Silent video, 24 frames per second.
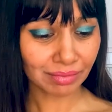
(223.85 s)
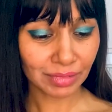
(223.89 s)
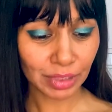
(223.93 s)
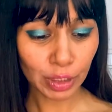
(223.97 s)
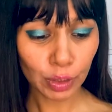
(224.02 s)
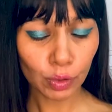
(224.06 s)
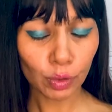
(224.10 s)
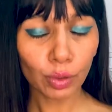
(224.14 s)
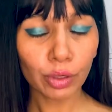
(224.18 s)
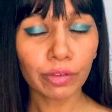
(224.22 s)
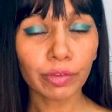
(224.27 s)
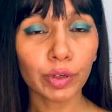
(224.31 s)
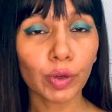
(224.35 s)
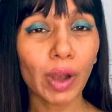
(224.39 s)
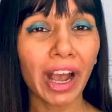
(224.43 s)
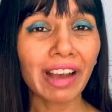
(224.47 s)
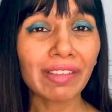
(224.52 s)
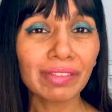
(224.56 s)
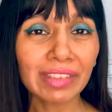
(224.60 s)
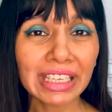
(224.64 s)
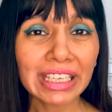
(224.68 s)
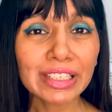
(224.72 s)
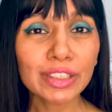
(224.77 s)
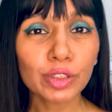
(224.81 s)
if you
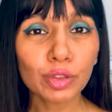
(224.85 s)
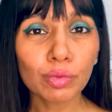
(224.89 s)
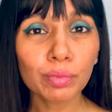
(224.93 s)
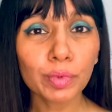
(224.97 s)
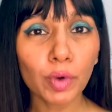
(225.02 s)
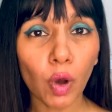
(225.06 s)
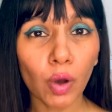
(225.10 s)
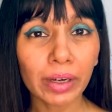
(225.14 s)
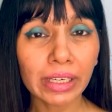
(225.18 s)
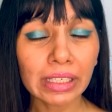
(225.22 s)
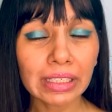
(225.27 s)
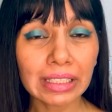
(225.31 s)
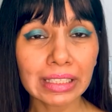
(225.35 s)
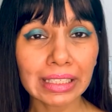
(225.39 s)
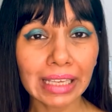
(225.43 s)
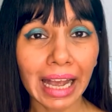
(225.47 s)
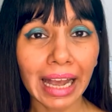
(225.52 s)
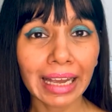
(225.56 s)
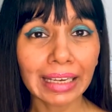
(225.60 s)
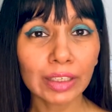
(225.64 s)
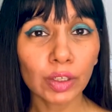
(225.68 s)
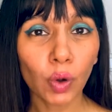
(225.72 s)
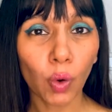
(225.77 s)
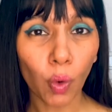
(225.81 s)
have these two products
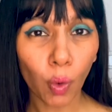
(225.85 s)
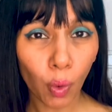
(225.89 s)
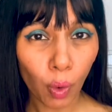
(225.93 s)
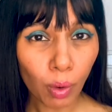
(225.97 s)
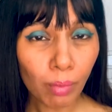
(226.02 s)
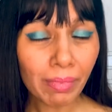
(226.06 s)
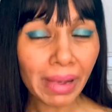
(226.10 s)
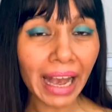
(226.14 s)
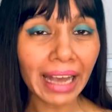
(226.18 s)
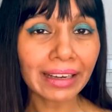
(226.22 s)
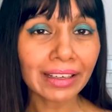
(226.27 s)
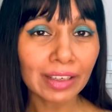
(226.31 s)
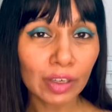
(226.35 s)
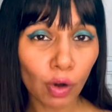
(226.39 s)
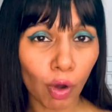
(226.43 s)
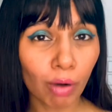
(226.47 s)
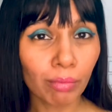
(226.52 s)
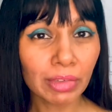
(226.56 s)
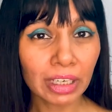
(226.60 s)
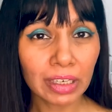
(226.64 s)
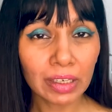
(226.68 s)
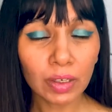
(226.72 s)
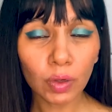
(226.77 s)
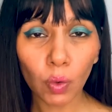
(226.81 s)
at home at a
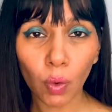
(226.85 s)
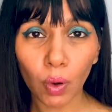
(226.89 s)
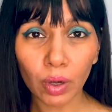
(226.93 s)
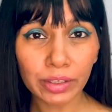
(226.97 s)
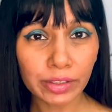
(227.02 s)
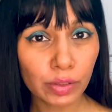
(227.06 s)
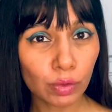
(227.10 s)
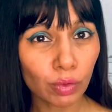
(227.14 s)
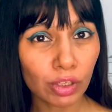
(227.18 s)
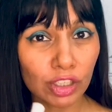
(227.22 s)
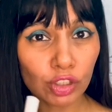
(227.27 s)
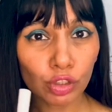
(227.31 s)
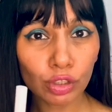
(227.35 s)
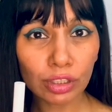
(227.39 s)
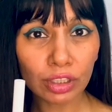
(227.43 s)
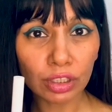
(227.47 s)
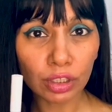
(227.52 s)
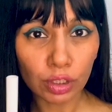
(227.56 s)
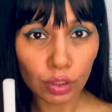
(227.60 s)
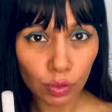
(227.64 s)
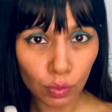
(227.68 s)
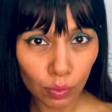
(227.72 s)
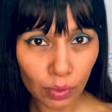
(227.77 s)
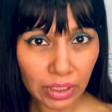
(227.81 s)
nominal cost, you can
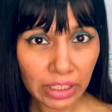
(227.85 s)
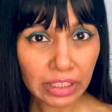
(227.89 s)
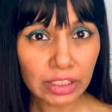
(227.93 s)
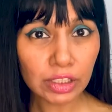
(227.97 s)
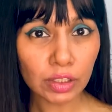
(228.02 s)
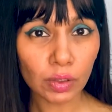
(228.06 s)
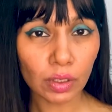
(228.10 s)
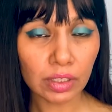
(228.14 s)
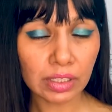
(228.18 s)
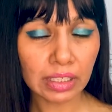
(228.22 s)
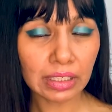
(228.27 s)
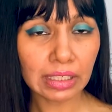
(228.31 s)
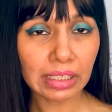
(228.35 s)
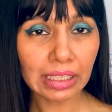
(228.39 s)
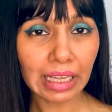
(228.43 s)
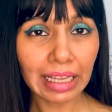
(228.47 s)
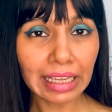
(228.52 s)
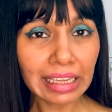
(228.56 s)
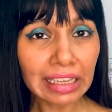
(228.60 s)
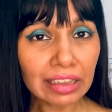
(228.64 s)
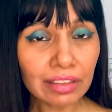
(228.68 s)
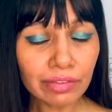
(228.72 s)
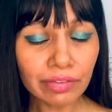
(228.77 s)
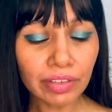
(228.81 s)
just do it
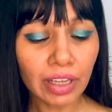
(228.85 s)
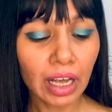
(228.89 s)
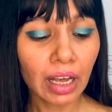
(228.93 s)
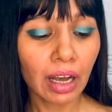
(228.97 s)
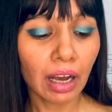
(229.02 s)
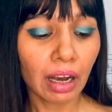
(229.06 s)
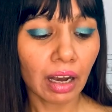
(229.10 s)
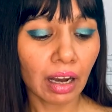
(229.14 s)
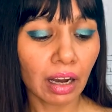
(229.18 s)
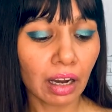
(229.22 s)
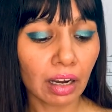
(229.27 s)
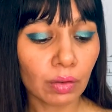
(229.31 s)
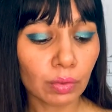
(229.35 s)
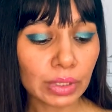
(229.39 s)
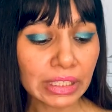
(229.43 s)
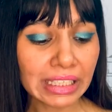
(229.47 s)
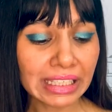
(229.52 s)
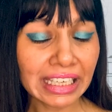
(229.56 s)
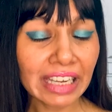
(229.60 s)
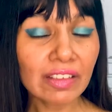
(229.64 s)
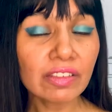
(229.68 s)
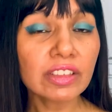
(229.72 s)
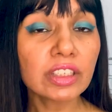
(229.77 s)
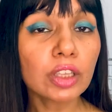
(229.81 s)
yourself, which
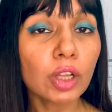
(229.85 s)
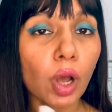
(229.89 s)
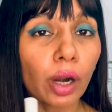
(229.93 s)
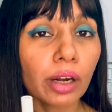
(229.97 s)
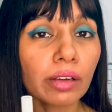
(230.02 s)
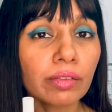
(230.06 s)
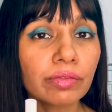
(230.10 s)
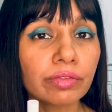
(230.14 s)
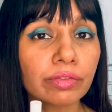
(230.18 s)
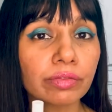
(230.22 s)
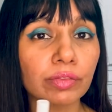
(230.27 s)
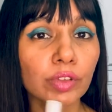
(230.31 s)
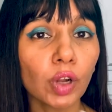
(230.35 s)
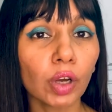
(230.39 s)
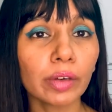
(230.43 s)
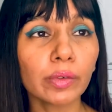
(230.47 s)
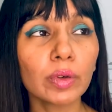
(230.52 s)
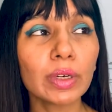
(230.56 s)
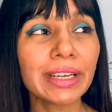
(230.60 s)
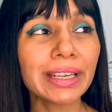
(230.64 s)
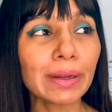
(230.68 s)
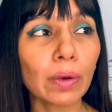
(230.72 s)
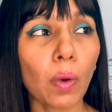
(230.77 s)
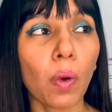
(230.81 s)
saves a lot of not
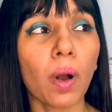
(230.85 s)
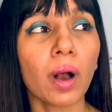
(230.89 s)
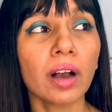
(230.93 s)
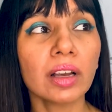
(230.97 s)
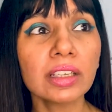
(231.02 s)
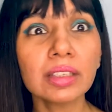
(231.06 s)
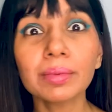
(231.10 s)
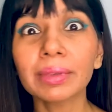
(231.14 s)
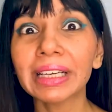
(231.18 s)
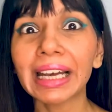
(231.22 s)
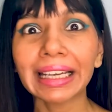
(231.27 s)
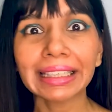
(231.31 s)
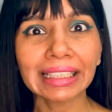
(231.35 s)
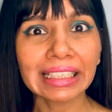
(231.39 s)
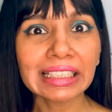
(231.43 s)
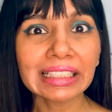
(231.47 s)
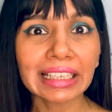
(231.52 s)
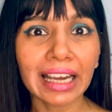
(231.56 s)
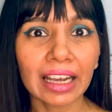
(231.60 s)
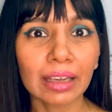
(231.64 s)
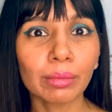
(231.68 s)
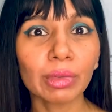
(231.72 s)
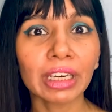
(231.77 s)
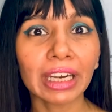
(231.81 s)
only cost, but I
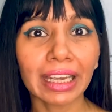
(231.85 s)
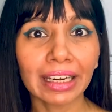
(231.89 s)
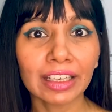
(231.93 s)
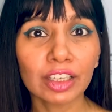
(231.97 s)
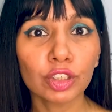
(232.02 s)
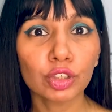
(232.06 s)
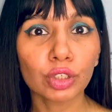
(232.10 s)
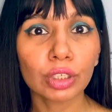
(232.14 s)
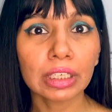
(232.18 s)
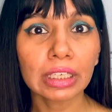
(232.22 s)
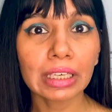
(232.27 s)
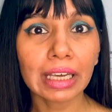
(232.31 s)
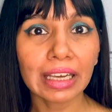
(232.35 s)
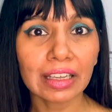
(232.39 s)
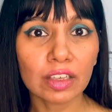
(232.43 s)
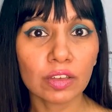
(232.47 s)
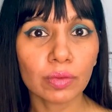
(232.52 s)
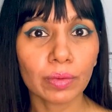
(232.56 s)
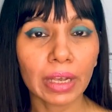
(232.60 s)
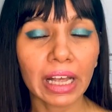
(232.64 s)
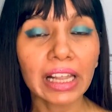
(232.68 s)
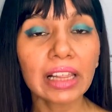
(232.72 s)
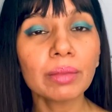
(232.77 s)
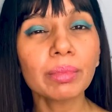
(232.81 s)
think time and energy
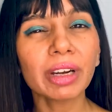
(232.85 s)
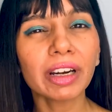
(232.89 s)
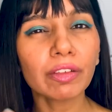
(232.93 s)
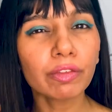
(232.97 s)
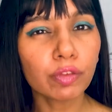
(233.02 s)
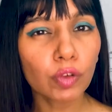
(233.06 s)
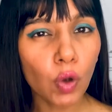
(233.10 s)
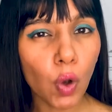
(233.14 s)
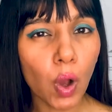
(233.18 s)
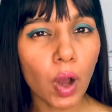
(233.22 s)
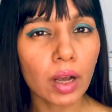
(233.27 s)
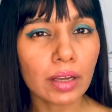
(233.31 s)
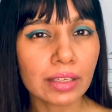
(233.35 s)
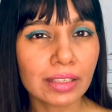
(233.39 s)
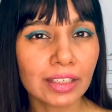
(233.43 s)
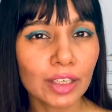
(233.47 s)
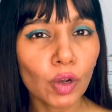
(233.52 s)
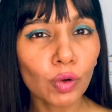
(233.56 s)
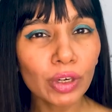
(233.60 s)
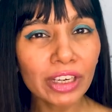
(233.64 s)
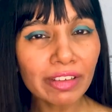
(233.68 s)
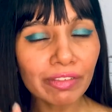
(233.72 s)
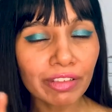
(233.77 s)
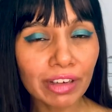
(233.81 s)
as well. But of course,
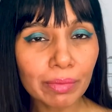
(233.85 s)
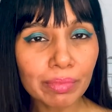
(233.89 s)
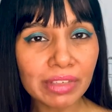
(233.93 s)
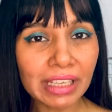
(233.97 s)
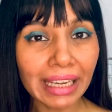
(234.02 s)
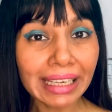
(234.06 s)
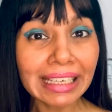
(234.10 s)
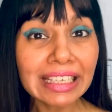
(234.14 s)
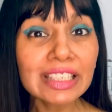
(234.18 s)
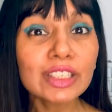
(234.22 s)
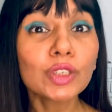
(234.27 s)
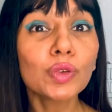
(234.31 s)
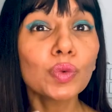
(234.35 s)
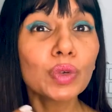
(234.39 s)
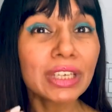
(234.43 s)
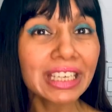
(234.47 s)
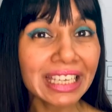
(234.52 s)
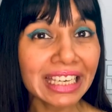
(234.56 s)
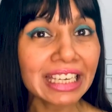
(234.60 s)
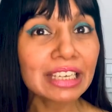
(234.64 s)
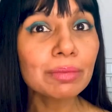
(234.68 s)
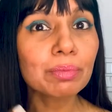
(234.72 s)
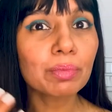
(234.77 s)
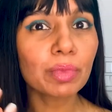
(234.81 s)
the only flip side is you
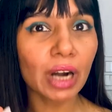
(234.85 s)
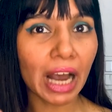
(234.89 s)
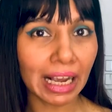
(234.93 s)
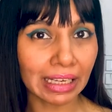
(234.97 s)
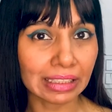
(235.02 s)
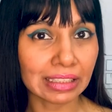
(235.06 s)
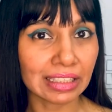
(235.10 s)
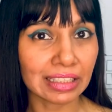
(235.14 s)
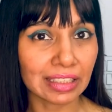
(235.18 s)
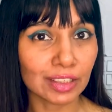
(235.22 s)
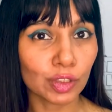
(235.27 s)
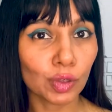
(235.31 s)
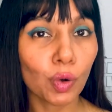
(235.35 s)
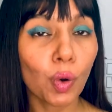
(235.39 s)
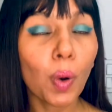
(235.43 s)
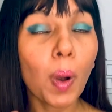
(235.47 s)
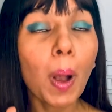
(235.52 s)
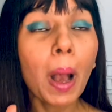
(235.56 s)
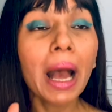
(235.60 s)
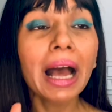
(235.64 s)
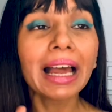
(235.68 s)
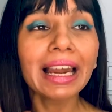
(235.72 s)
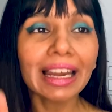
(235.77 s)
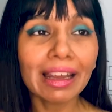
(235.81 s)
need practice.
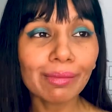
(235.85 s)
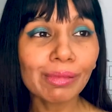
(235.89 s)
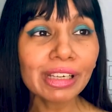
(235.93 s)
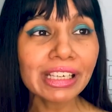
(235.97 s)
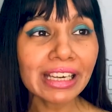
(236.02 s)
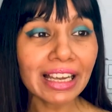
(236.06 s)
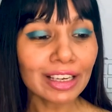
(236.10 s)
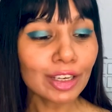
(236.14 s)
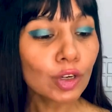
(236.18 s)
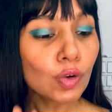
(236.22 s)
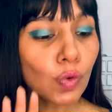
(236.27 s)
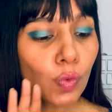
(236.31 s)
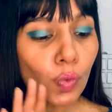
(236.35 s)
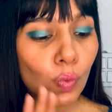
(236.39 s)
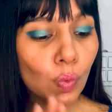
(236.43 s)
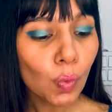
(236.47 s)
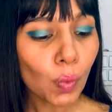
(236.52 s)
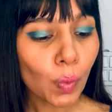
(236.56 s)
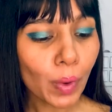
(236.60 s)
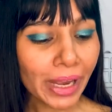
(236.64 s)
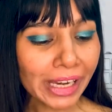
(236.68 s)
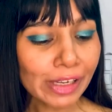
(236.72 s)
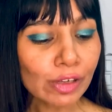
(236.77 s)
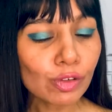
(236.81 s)
So let me tell you,
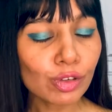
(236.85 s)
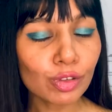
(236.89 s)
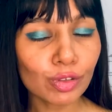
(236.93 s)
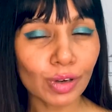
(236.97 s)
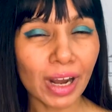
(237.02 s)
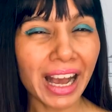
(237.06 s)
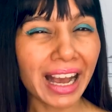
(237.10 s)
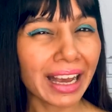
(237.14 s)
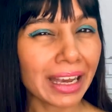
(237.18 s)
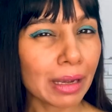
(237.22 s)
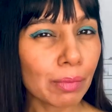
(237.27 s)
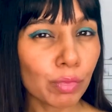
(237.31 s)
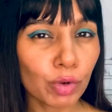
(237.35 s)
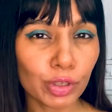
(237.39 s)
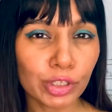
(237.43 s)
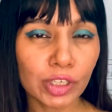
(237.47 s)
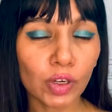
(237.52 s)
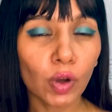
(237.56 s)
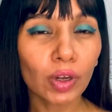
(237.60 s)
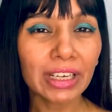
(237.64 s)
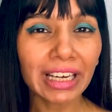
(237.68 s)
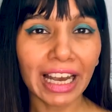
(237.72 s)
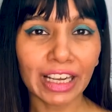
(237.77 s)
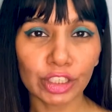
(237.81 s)
when you try
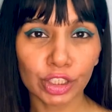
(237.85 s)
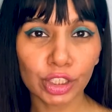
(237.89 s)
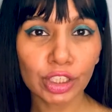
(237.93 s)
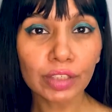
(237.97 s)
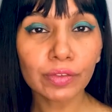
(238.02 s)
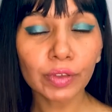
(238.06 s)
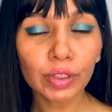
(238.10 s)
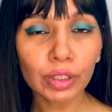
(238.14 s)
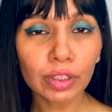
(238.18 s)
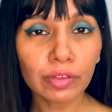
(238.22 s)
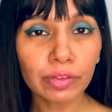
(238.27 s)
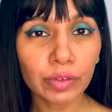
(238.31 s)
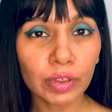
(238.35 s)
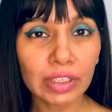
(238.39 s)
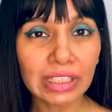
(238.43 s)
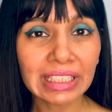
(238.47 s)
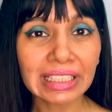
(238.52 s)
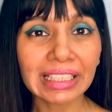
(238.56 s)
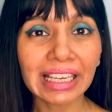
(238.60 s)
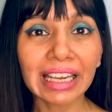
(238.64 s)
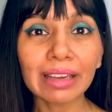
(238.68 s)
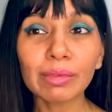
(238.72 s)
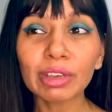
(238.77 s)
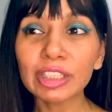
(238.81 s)
putting on lashes for the
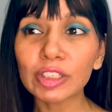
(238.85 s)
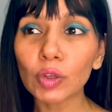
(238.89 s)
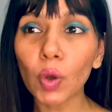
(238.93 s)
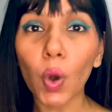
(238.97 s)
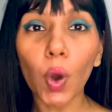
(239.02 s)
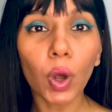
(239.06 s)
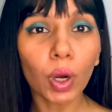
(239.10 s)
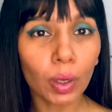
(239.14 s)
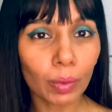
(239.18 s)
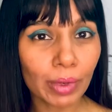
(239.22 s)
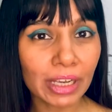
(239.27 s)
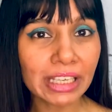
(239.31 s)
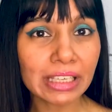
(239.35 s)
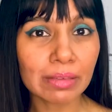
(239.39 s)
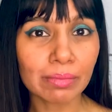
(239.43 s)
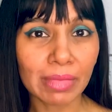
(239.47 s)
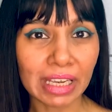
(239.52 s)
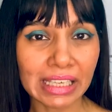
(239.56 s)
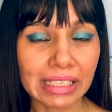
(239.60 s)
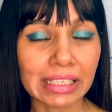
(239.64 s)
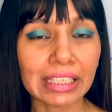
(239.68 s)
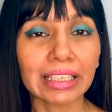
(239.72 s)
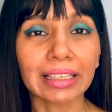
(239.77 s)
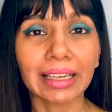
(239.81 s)
first time, it's always
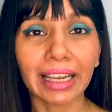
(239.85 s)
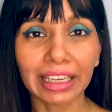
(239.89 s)
messy.